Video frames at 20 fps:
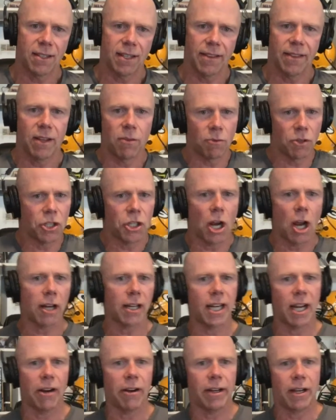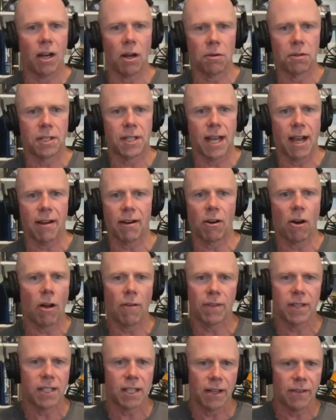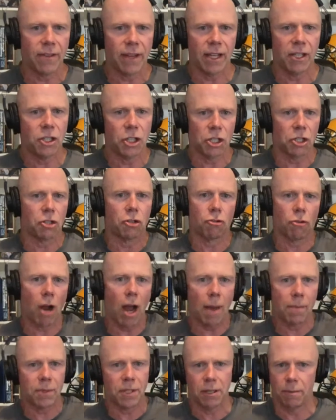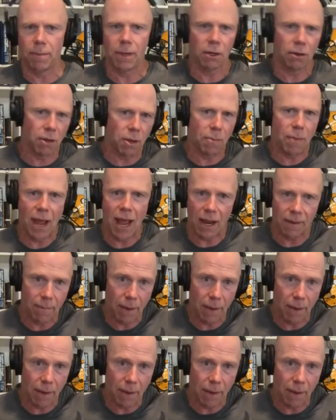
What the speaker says: and then Rashawn Gary goes down, and all of a sudden they just drop to middle of the pack,